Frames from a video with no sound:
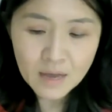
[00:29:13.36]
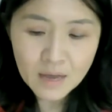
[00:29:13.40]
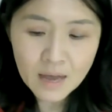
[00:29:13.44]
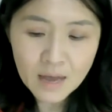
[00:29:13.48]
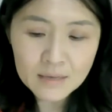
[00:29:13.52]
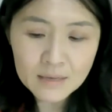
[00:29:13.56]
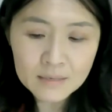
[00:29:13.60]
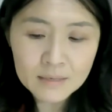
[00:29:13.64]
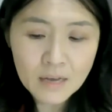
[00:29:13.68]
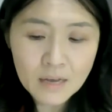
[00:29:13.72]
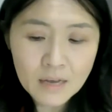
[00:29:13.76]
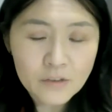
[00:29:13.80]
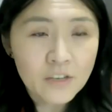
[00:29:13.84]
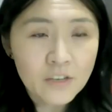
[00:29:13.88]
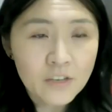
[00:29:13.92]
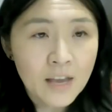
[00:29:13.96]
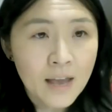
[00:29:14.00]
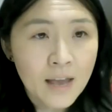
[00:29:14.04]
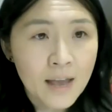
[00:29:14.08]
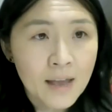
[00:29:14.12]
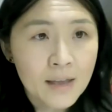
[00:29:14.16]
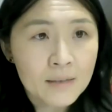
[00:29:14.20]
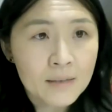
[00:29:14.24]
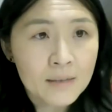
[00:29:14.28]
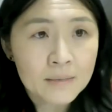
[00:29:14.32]
such
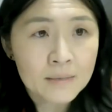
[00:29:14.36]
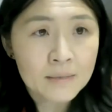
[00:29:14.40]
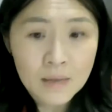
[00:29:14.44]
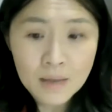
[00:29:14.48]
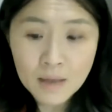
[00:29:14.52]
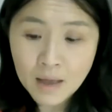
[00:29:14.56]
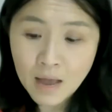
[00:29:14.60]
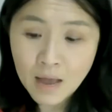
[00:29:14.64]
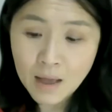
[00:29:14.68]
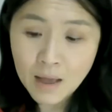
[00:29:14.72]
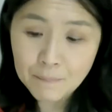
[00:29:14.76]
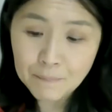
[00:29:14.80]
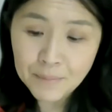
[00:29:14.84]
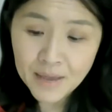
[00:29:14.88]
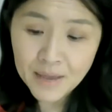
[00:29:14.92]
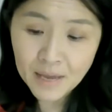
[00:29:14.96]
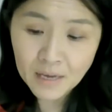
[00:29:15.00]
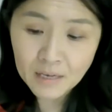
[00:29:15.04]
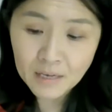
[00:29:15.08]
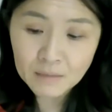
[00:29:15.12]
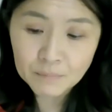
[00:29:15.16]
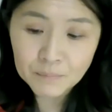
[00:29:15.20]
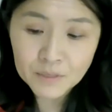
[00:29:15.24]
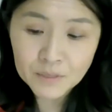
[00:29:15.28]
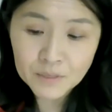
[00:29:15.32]
as
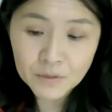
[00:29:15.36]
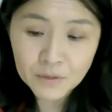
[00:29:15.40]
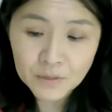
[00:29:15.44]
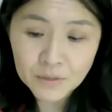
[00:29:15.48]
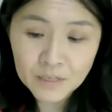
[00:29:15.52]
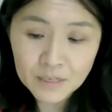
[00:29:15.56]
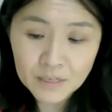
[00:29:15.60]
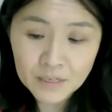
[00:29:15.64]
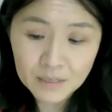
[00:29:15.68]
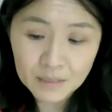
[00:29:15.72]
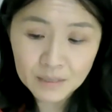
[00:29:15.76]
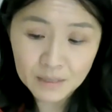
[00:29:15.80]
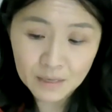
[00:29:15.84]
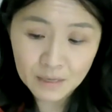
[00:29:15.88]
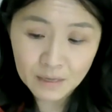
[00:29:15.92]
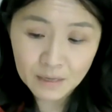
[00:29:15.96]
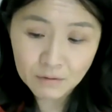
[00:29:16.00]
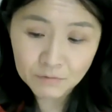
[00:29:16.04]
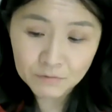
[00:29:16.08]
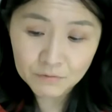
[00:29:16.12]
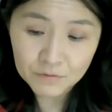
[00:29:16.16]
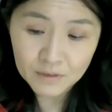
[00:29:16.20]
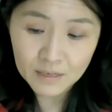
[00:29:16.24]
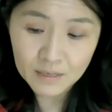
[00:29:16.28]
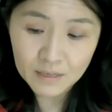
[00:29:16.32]
paid maternity
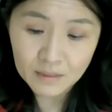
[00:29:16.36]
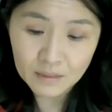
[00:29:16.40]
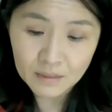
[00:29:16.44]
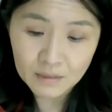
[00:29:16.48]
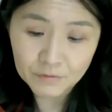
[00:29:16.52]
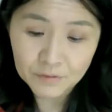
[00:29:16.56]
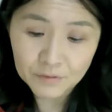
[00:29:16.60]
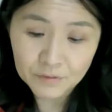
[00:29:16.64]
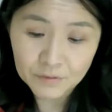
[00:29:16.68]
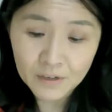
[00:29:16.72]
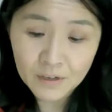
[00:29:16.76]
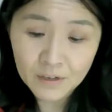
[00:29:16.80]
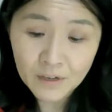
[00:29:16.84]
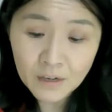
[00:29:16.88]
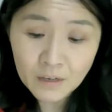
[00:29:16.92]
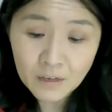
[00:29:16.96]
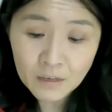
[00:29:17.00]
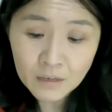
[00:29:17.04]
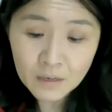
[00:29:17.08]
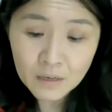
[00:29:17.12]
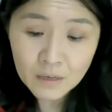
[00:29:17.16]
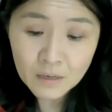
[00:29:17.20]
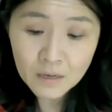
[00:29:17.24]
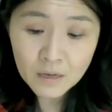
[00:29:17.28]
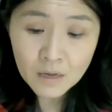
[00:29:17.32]
leave in LaFleur,
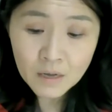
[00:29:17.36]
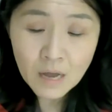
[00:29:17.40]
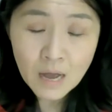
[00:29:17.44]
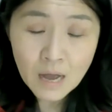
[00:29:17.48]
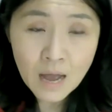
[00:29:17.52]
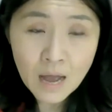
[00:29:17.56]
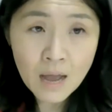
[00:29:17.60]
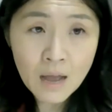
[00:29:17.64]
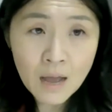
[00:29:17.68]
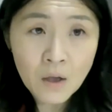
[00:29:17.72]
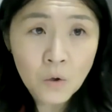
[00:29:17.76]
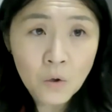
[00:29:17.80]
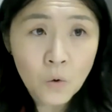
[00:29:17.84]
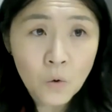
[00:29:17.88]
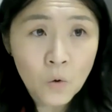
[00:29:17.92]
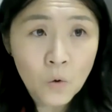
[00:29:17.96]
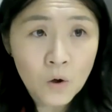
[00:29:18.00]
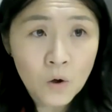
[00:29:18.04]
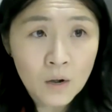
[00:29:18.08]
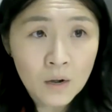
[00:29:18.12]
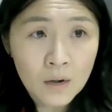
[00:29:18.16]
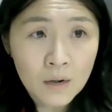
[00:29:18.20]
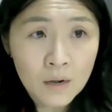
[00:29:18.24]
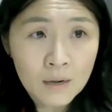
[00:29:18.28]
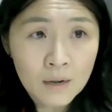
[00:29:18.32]

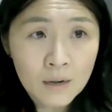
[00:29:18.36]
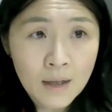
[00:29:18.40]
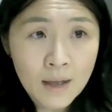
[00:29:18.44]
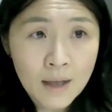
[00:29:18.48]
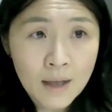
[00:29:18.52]
or